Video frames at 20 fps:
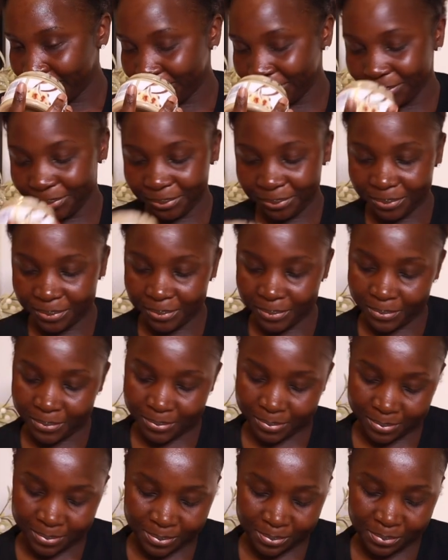Mm,
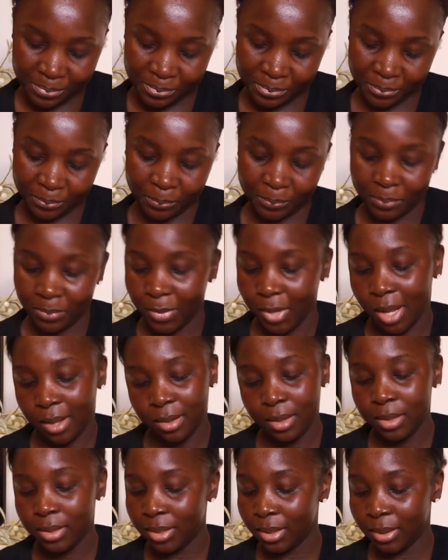mm, mm,
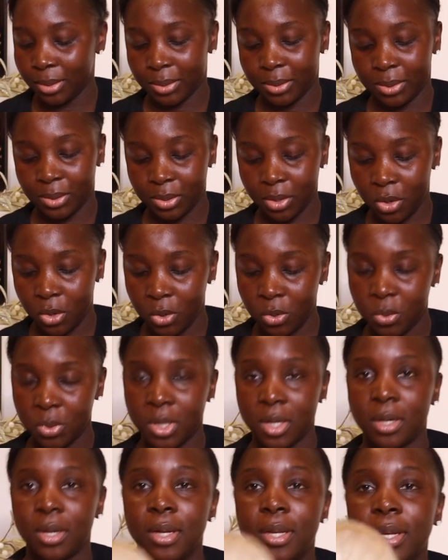this is so
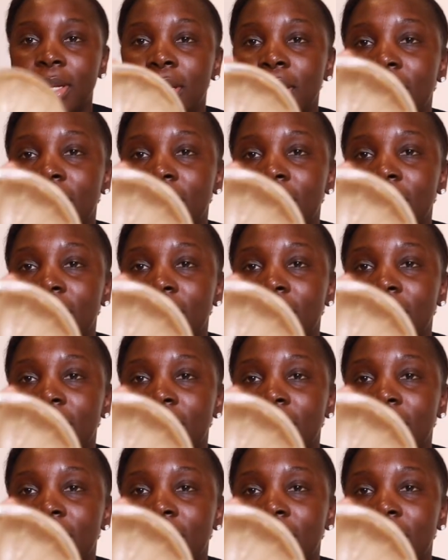good.